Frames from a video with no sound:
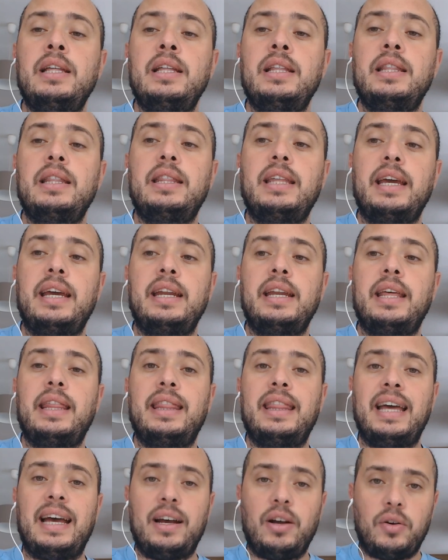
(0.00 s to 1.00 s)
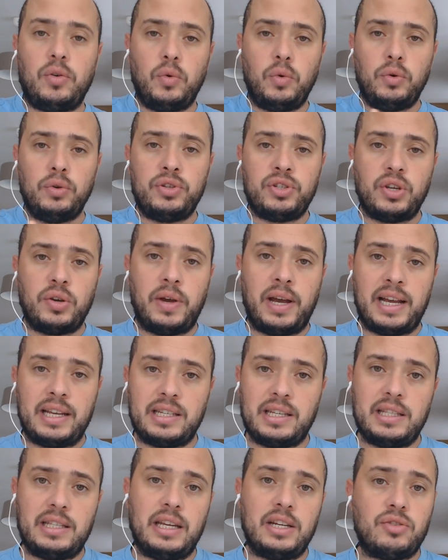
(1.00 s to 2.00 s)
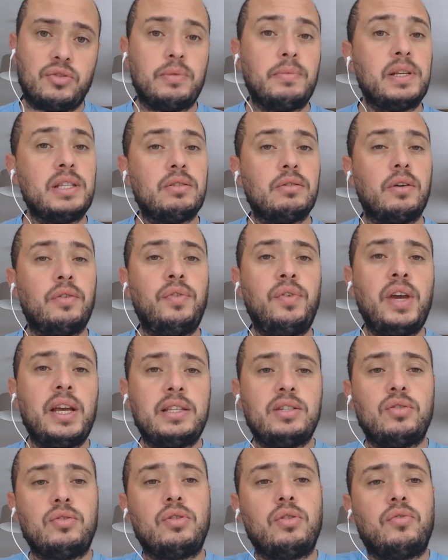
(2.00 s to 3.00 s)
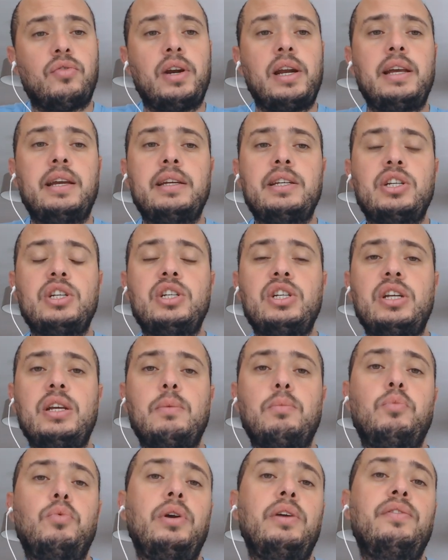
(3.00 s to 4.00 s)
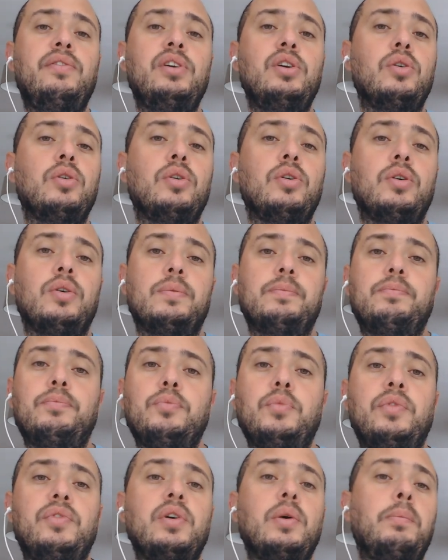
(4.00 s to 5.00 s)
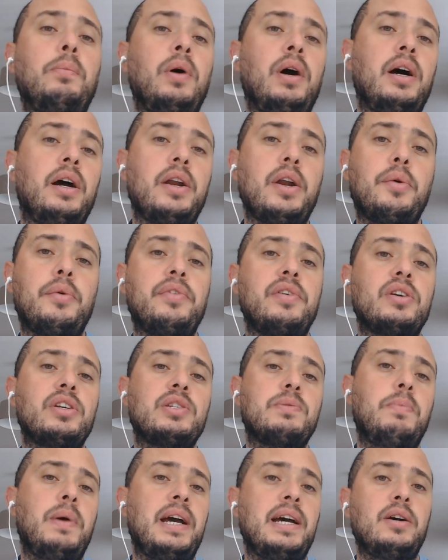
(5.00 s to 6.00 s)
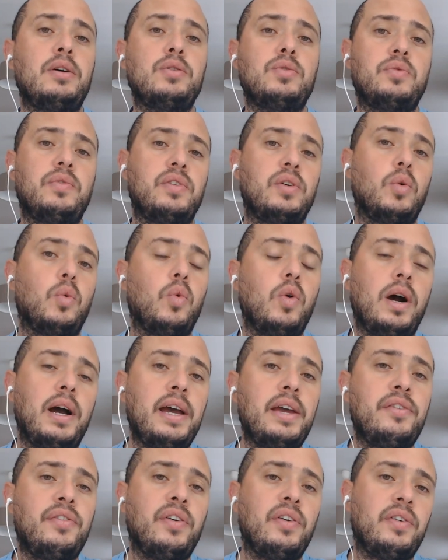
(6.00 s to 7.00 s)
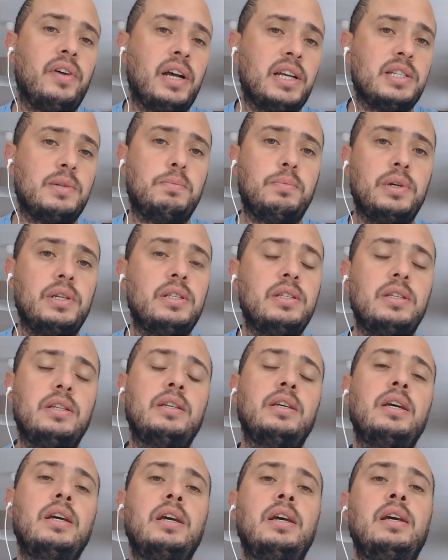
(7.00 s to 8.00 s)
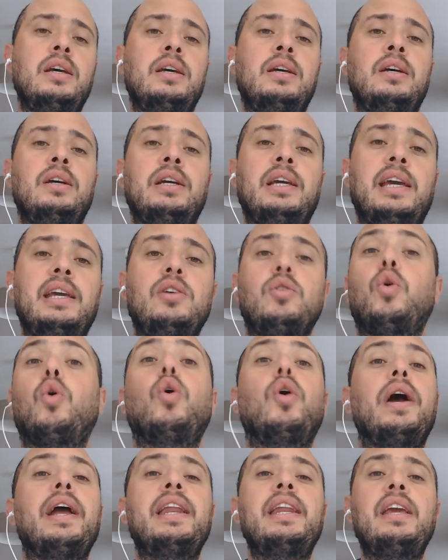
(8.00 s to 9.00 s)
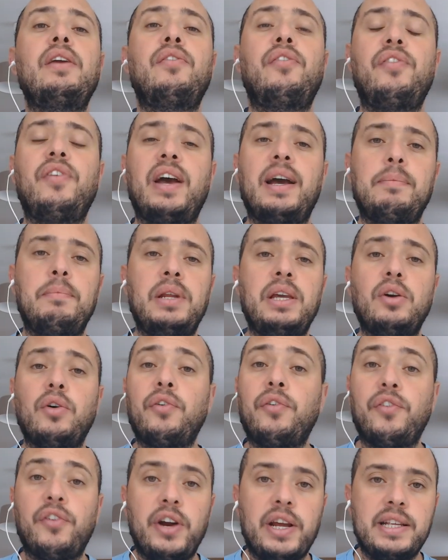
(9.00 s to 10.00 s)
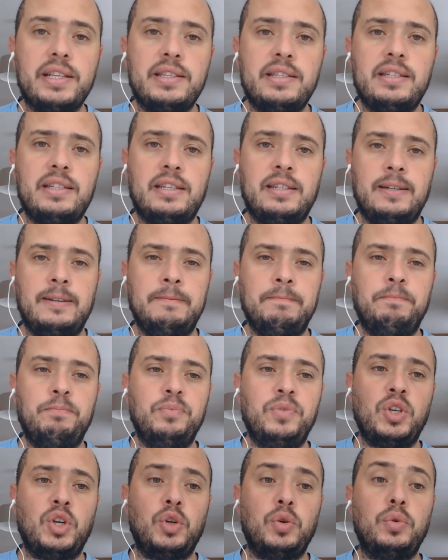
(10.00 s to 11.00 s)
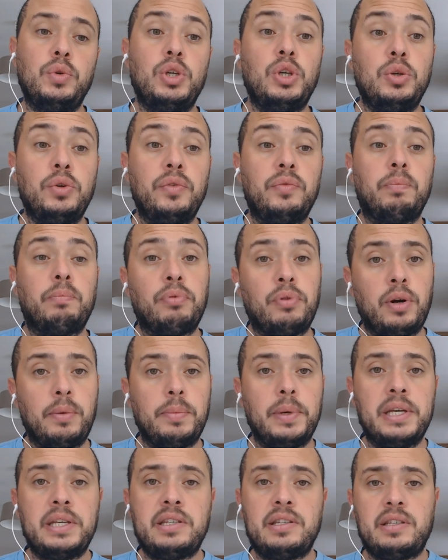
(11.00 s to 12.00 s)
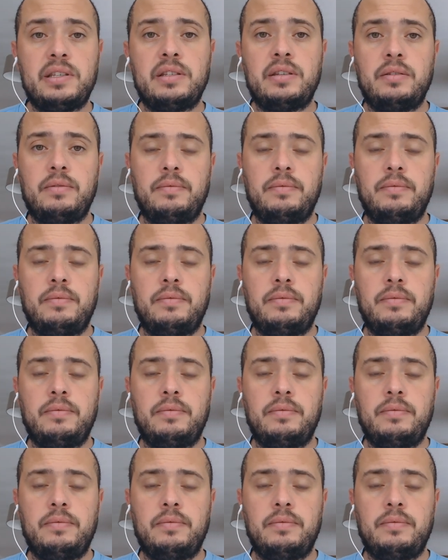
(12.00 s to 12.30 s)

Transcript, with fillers: then that also has a detrimental effect on the relationship with your with your partner, with your spouse, with your wife, husband, okay, or any family or friends who you've promised